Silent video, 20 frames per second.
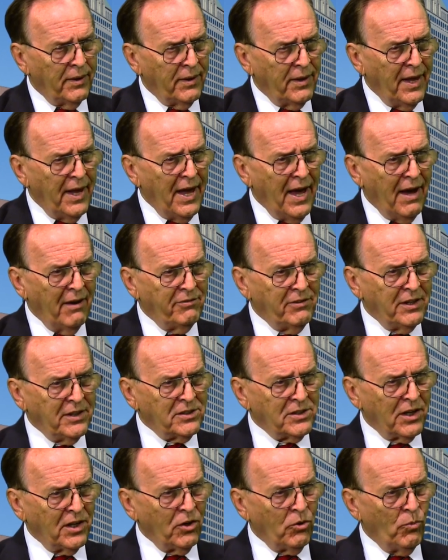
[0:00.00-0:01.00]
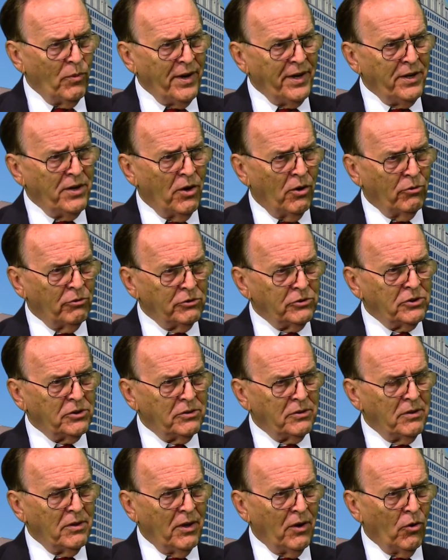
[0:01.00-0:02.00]
they have these little windows
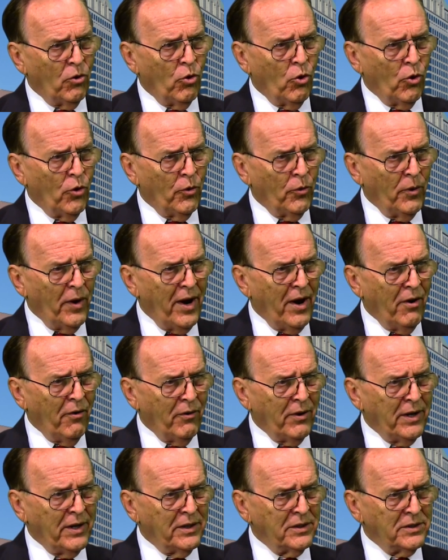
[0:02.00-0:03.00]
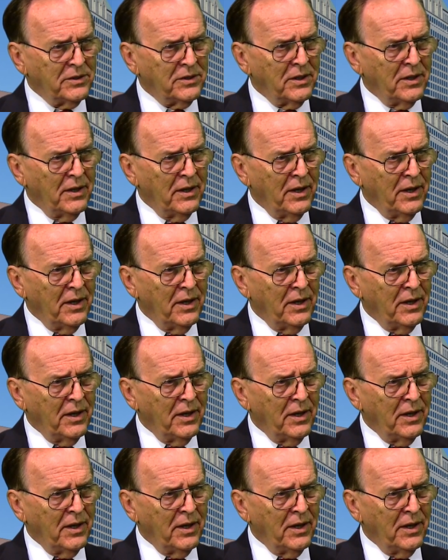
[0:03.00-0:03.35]
or areas